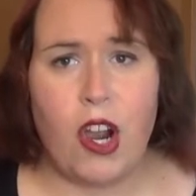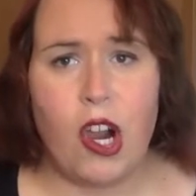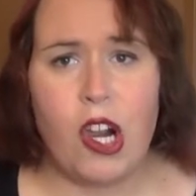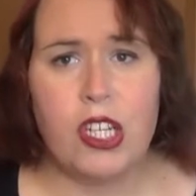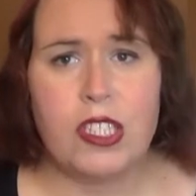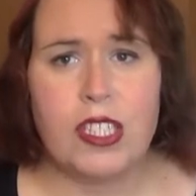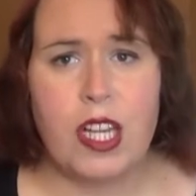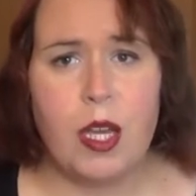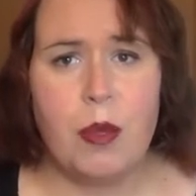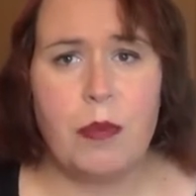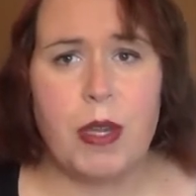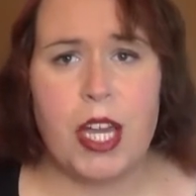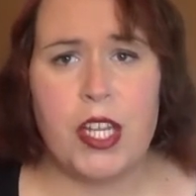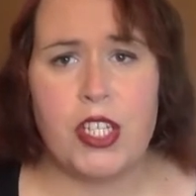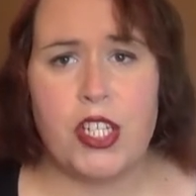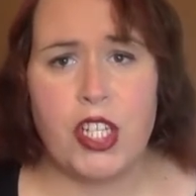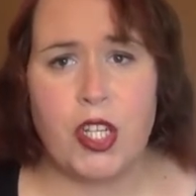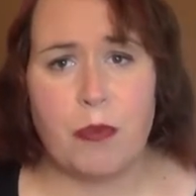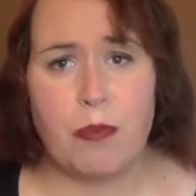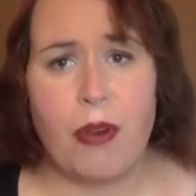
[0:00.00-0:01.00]
hard time
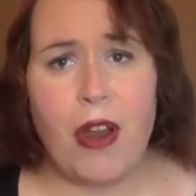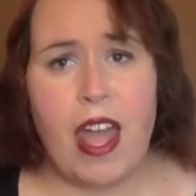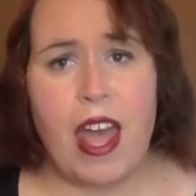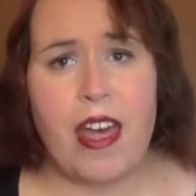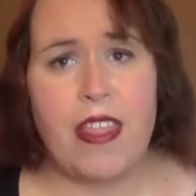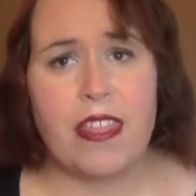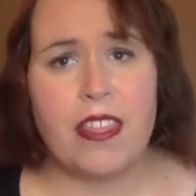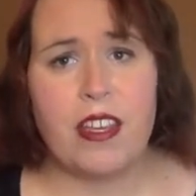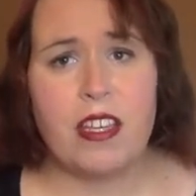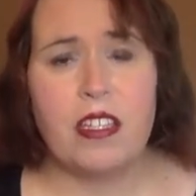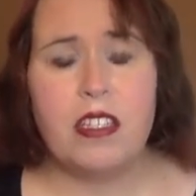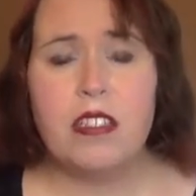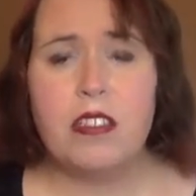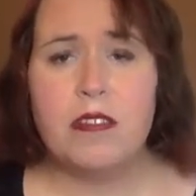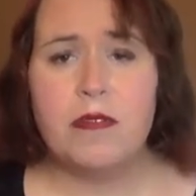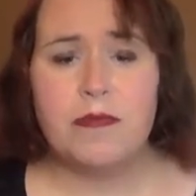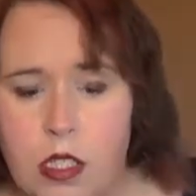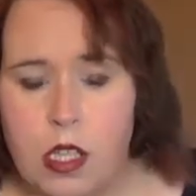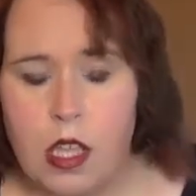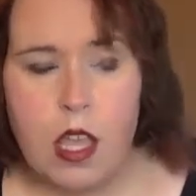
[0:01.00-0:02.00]
catching your breath.
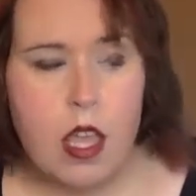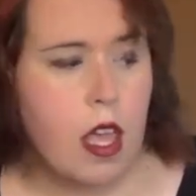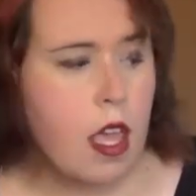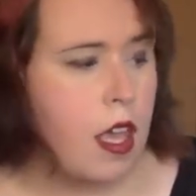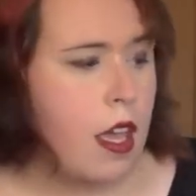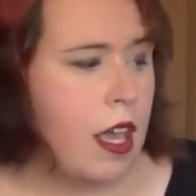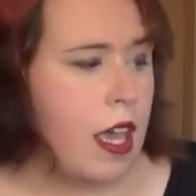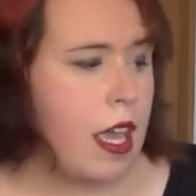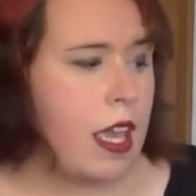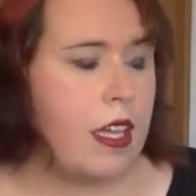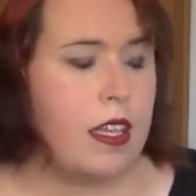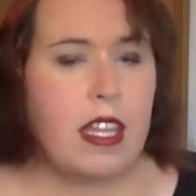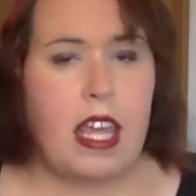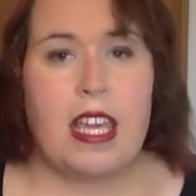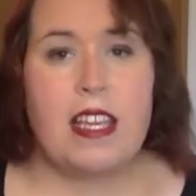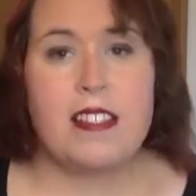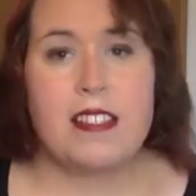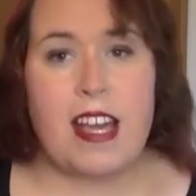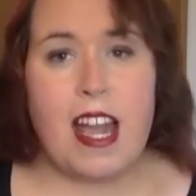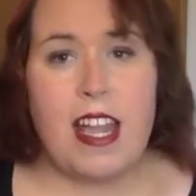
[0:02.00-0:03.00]
And
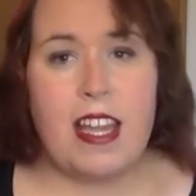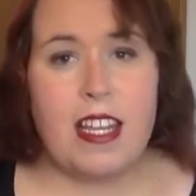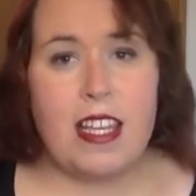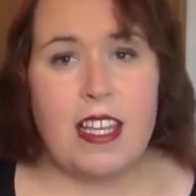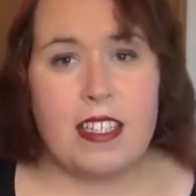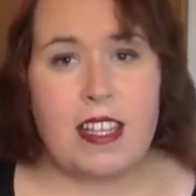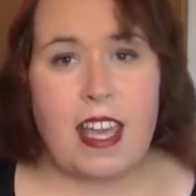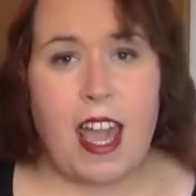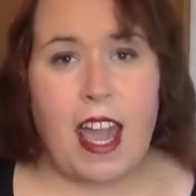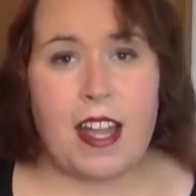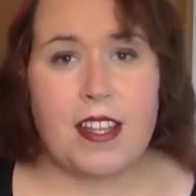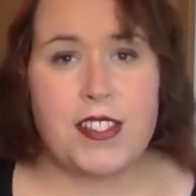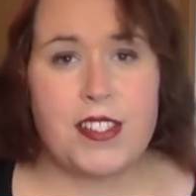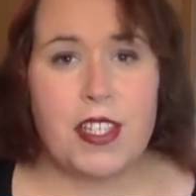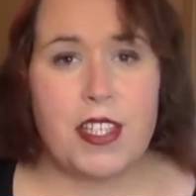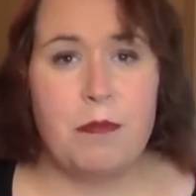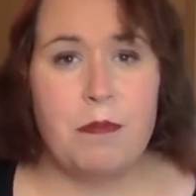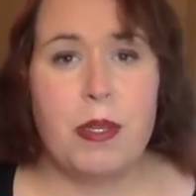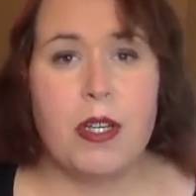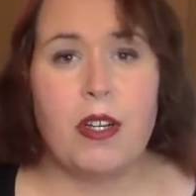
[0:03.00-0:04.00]
anxiety attacks
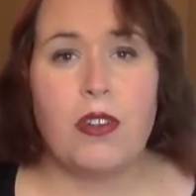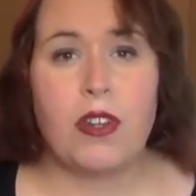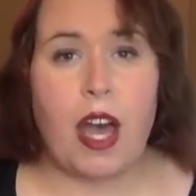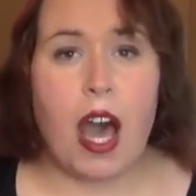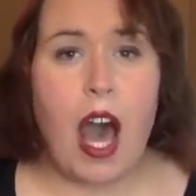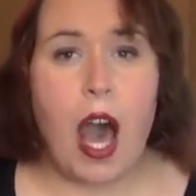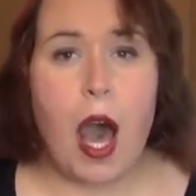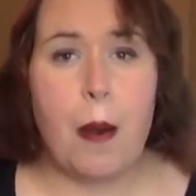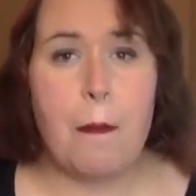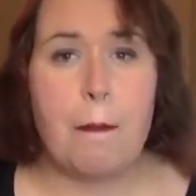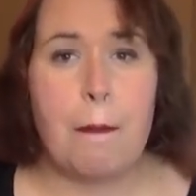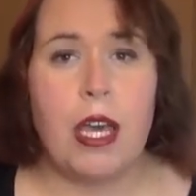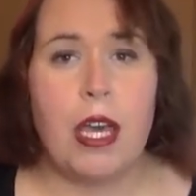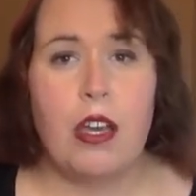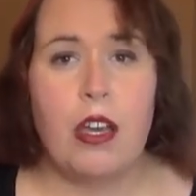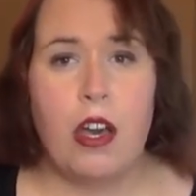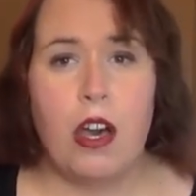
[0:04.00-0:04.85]
can build up